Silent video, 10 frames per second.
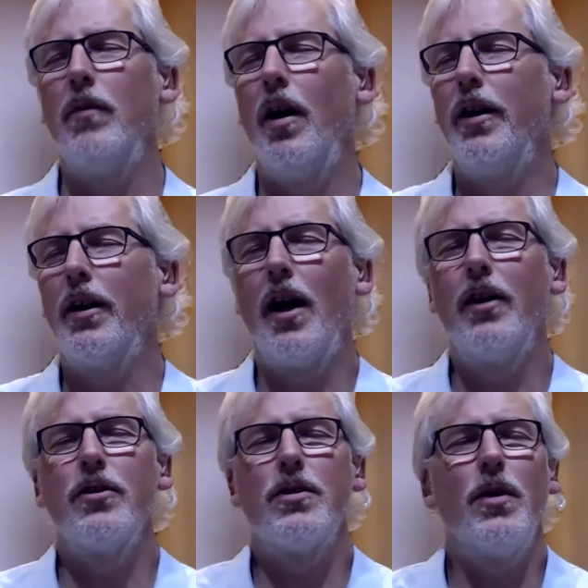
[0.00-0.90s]
and it can
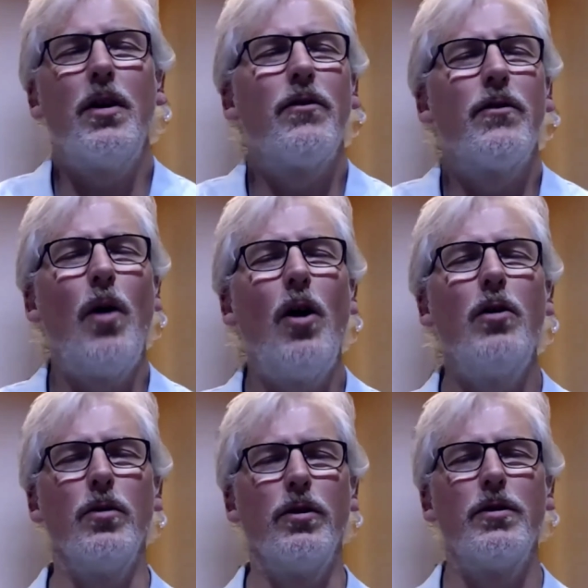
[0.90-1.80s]
just be for a
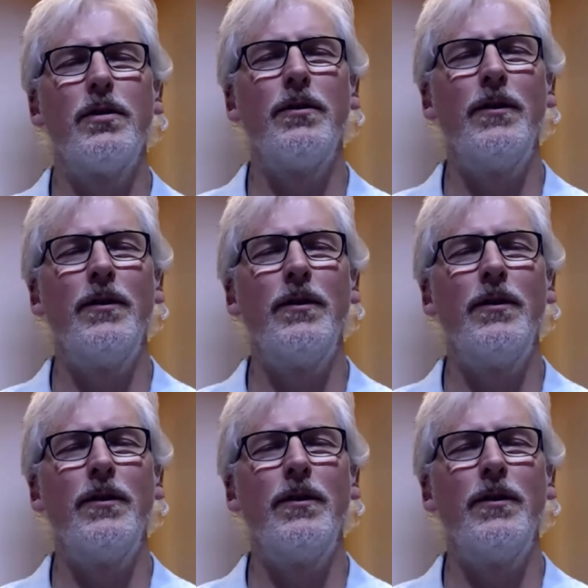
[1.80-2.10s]
moment,